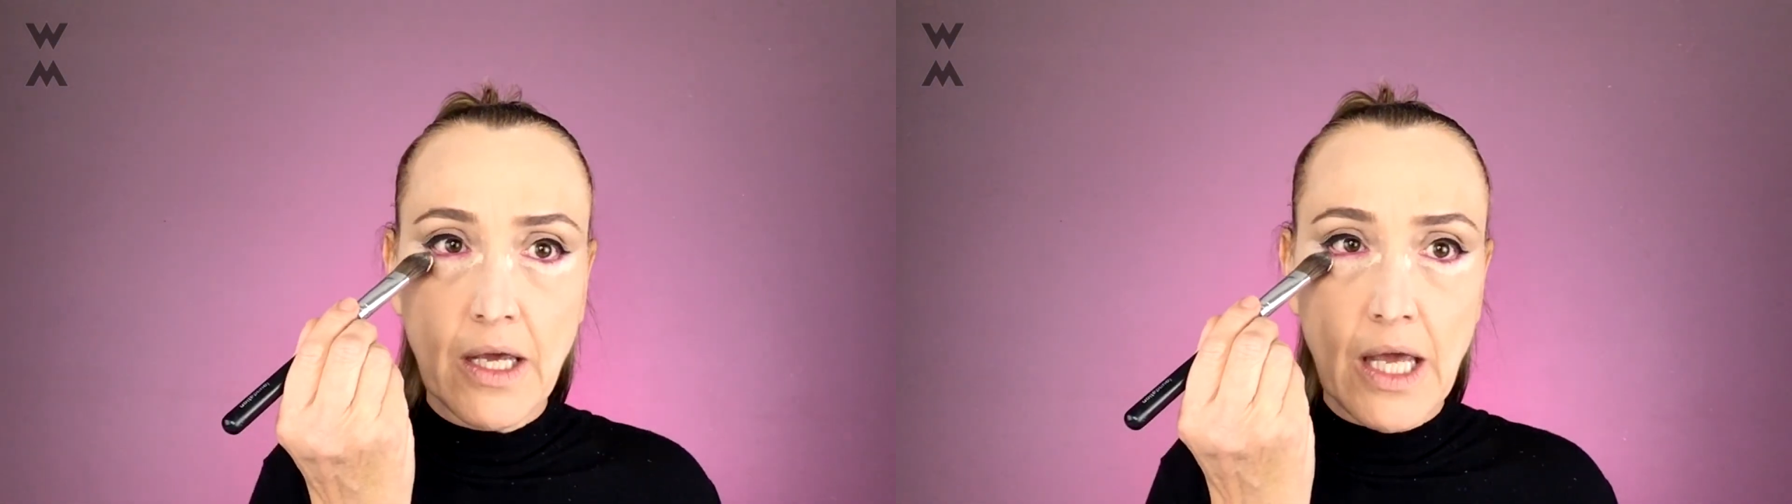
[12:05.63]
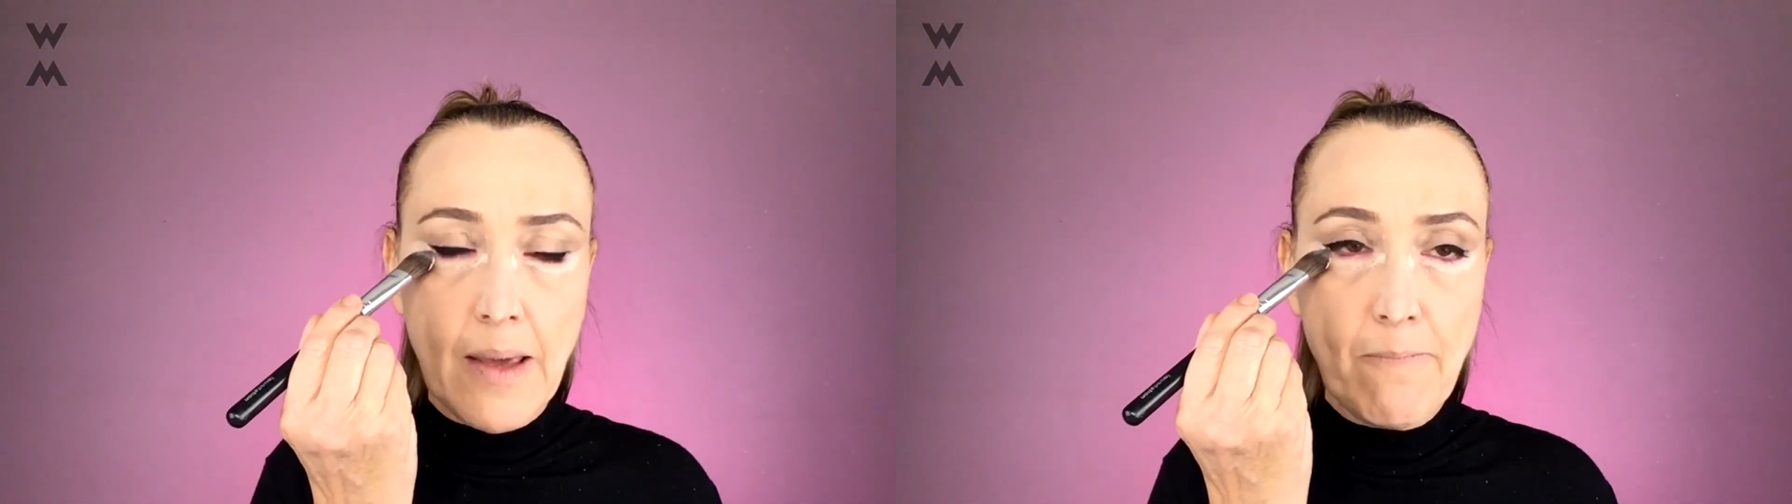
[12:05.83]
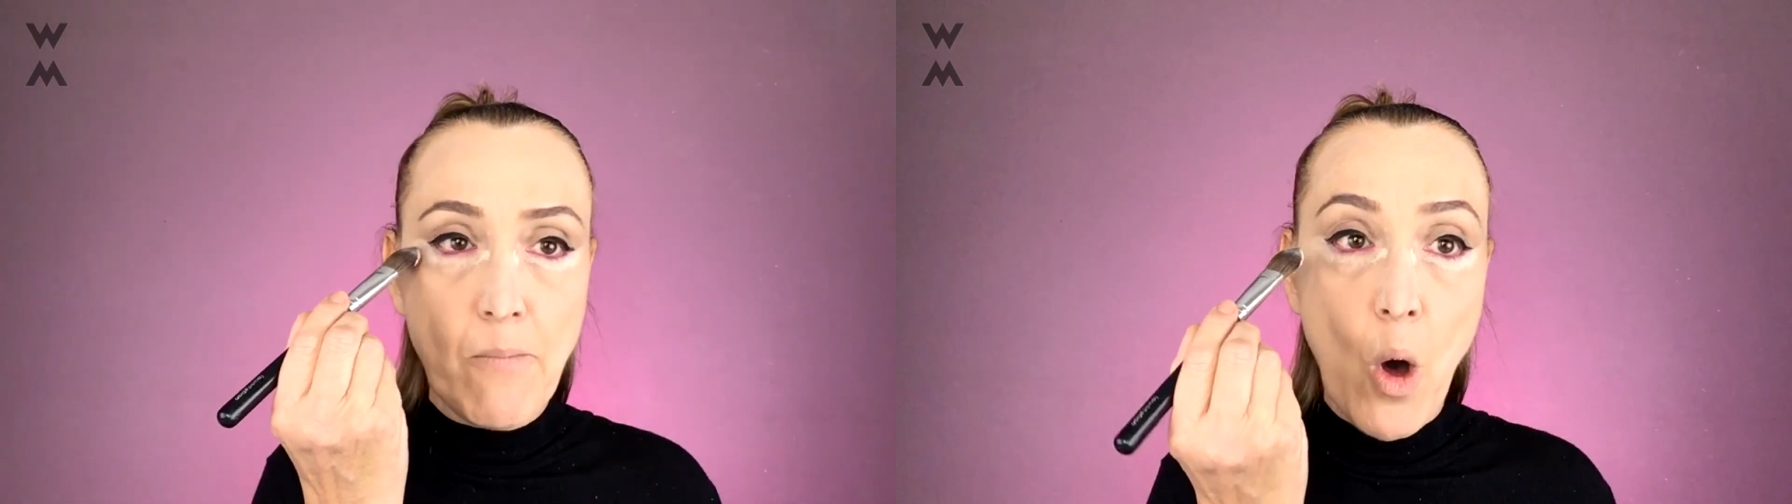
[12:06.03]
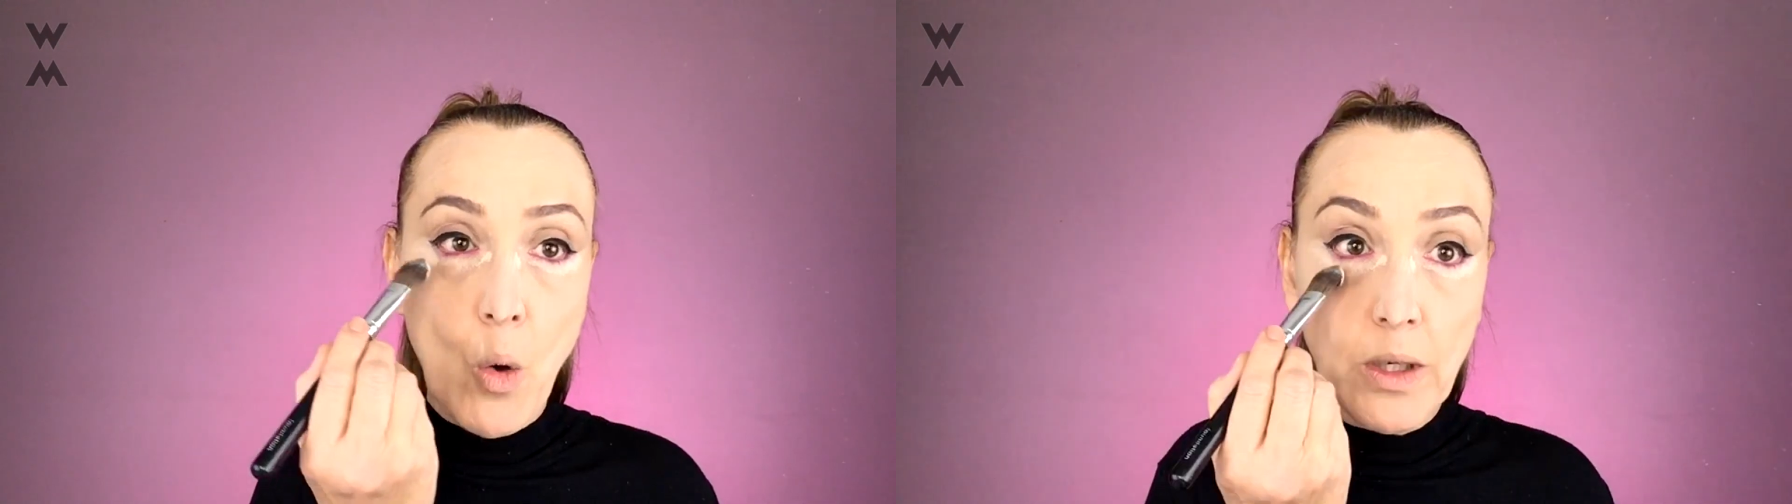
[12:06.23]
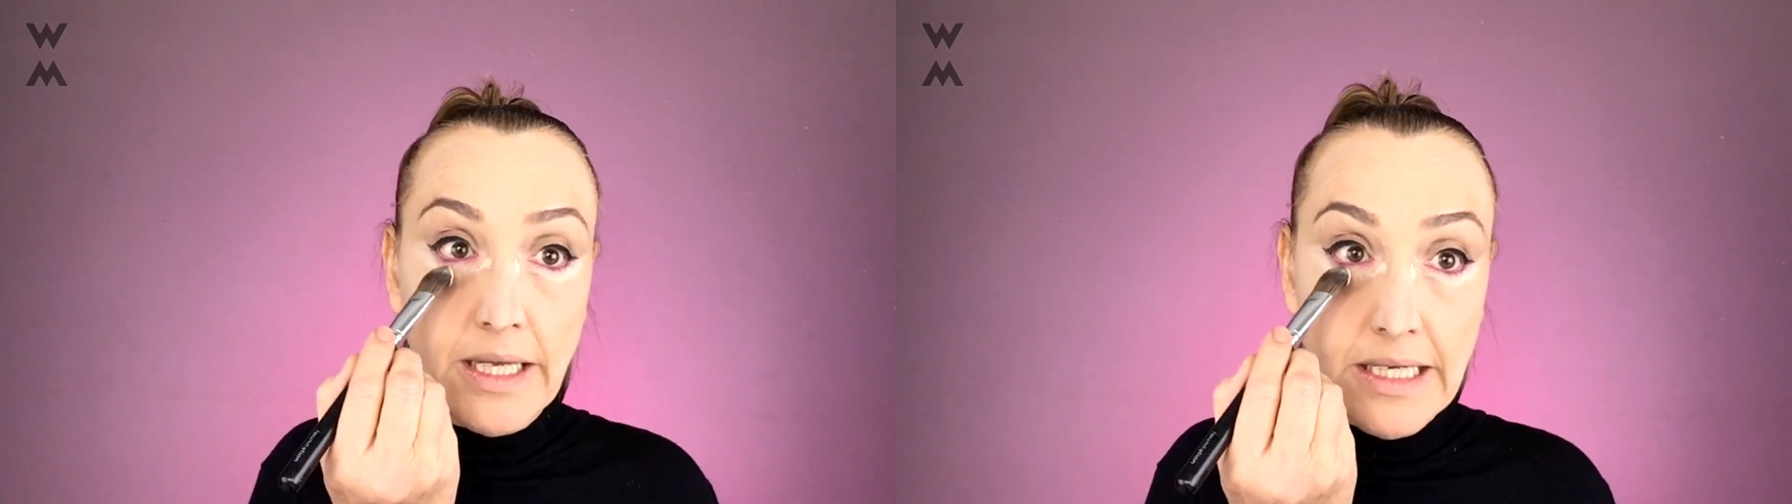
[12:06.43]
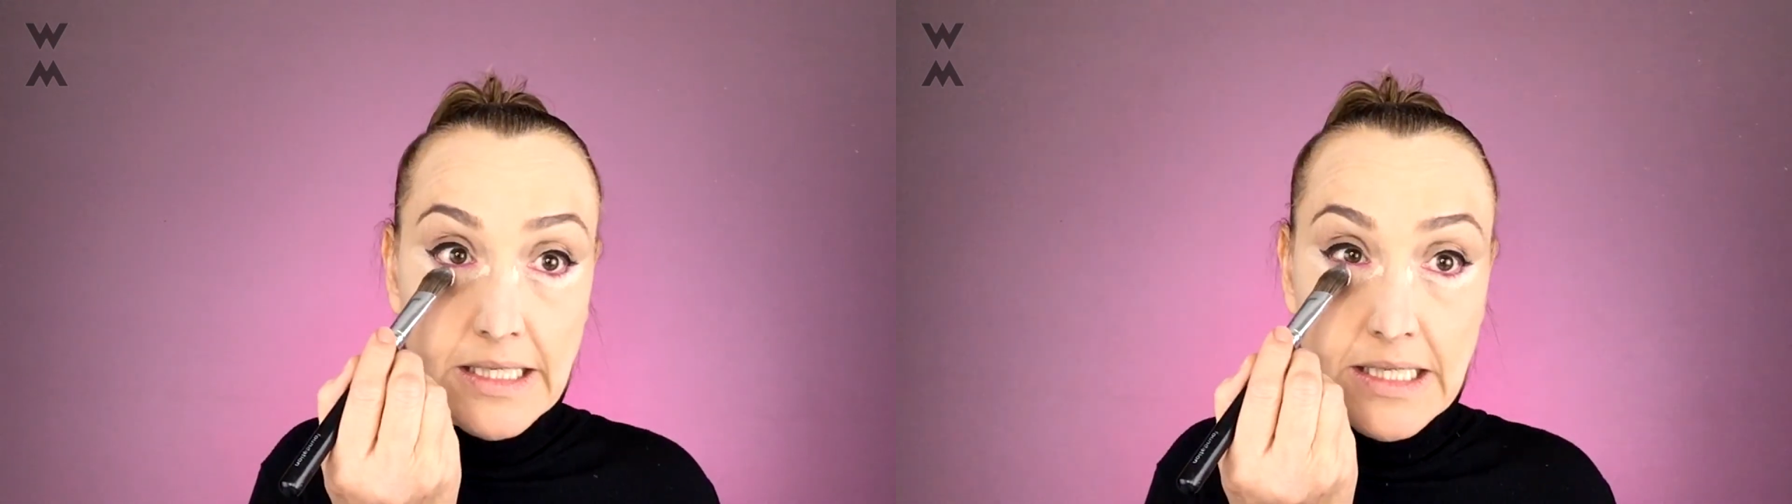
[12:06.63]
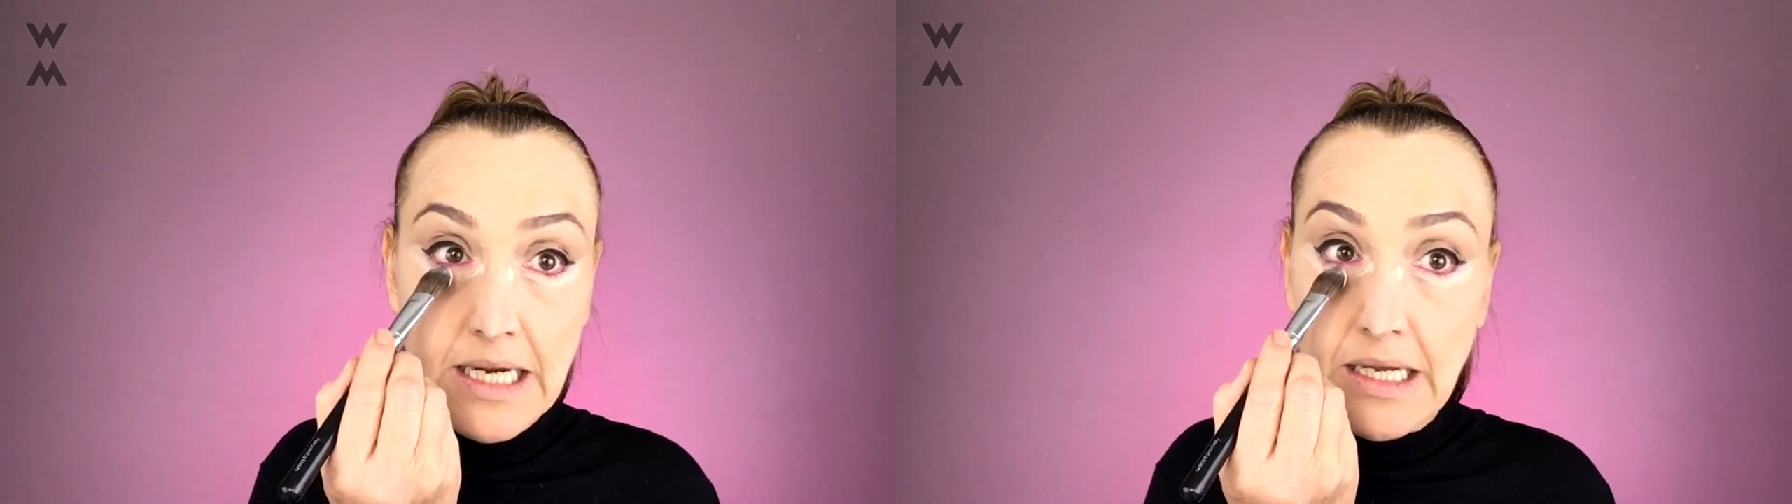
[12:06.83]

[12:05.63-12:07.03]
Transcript: emollient